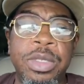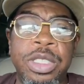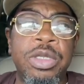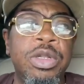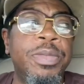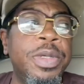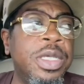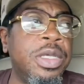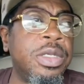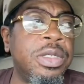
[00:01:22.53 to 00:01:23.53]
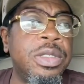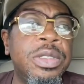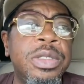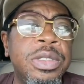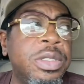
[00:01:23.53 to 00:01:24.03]
turn up in here,
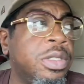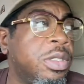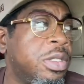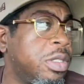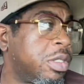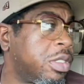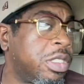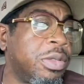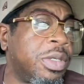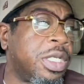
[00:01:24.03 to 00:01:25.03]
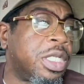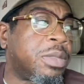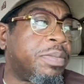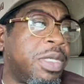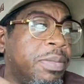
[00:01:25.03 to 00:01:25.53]
see what this
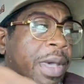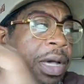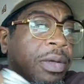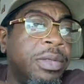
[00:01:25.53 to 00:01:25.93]
be about.